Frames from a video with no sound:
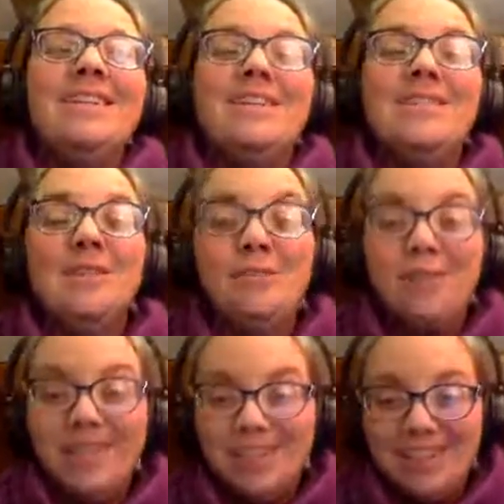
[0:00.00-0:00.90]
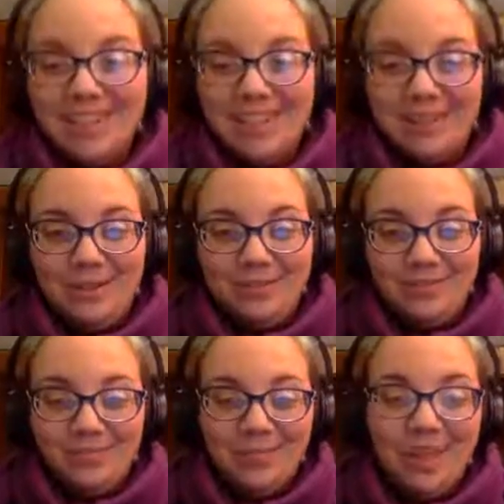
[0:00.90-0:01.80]
So what you're going to do
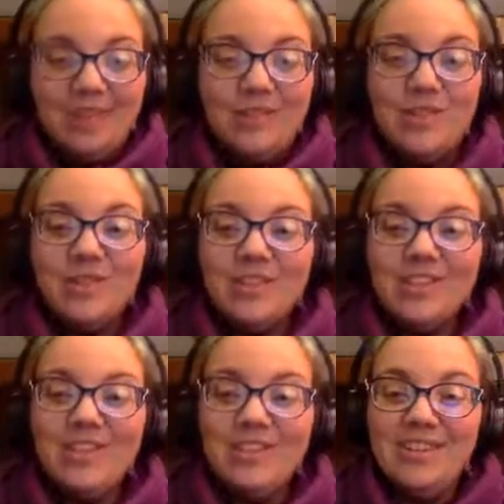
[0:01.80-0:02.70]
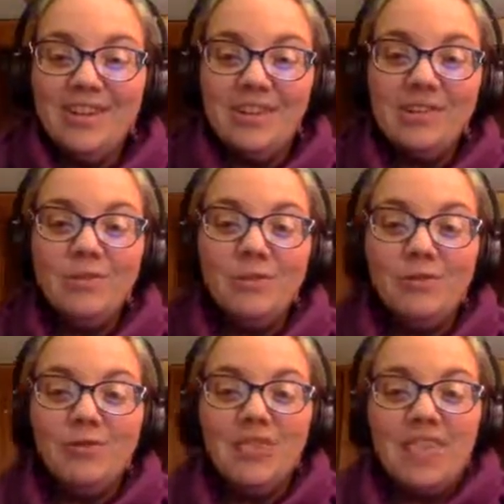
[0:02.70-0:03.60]
is you're just going to start to
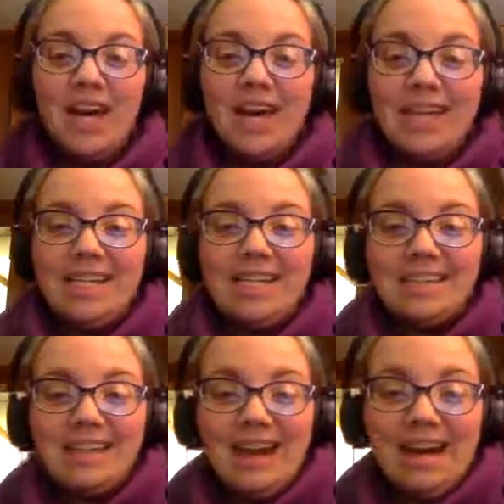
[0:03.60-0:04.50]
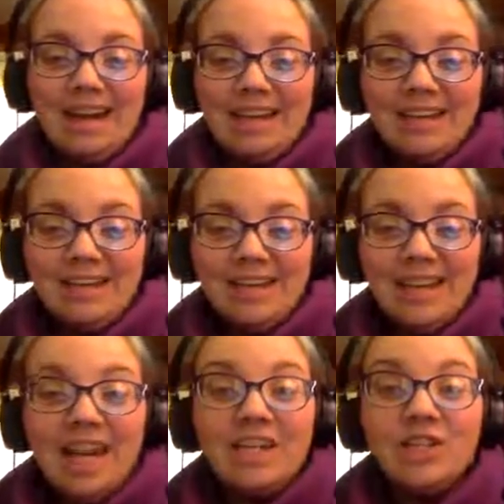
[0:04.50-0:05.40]
move side to side,
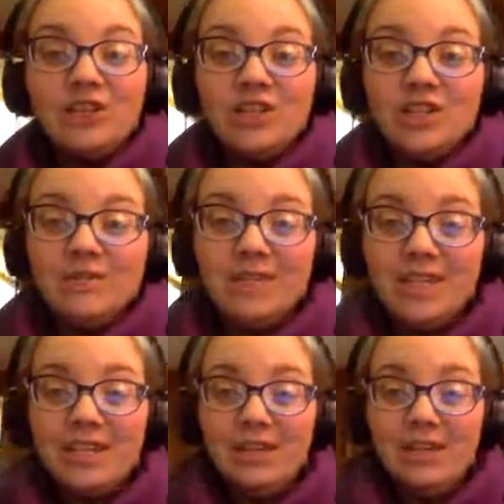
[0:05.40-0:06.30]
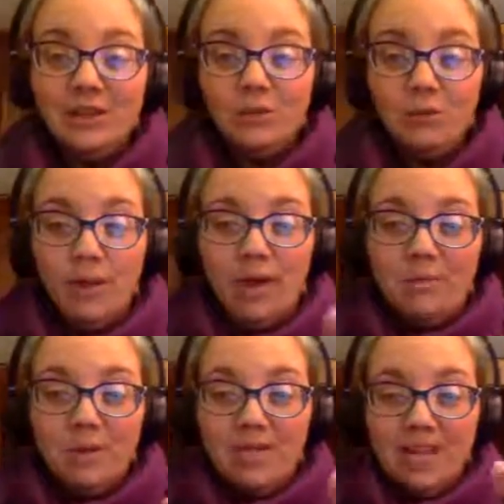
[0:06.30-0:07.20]
and you're shifting your weight.
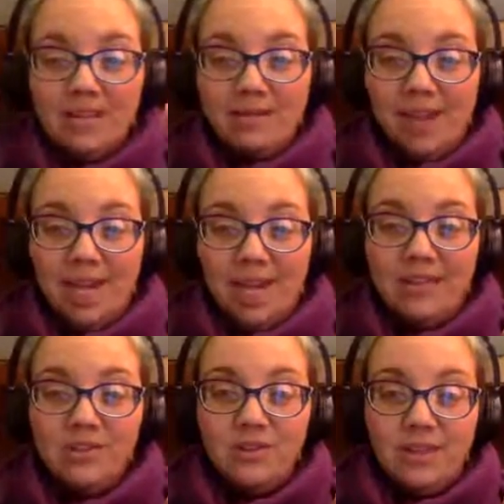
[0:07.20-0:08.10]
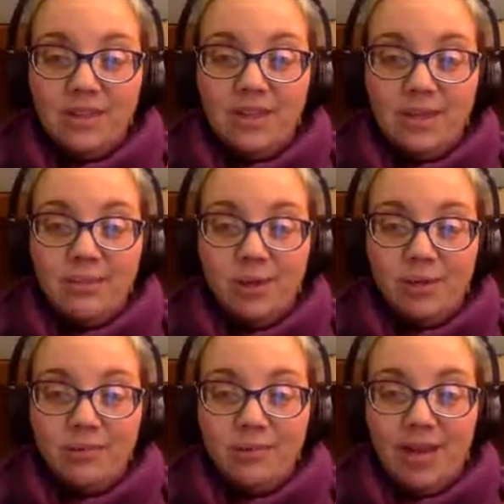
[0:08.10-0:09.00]
Pretend my hands are the sits
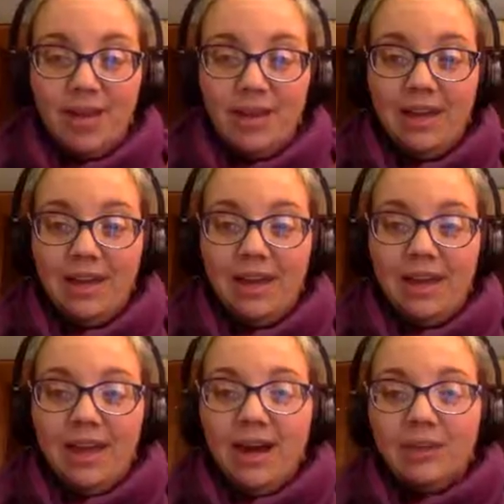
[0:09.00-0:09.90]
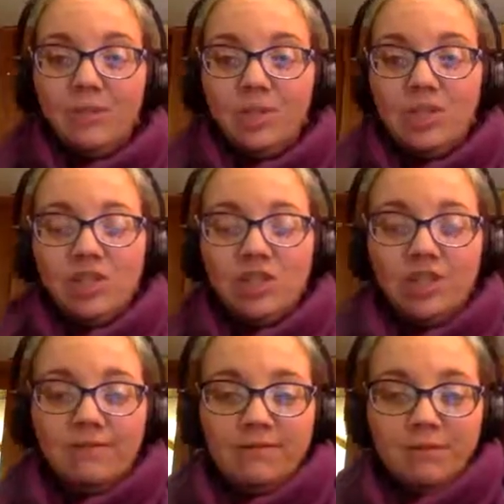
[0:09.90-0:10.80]
bones, okay? I'm going to
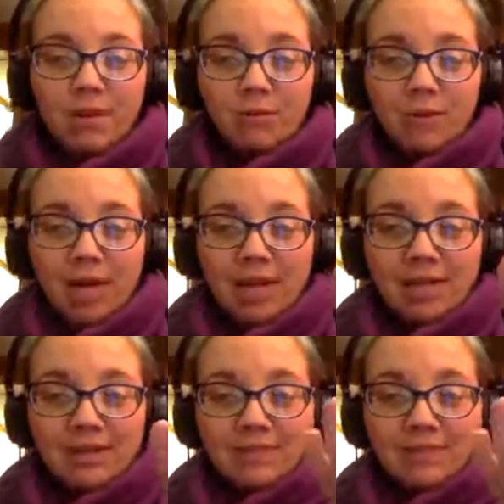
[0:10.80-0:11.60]
shift my weight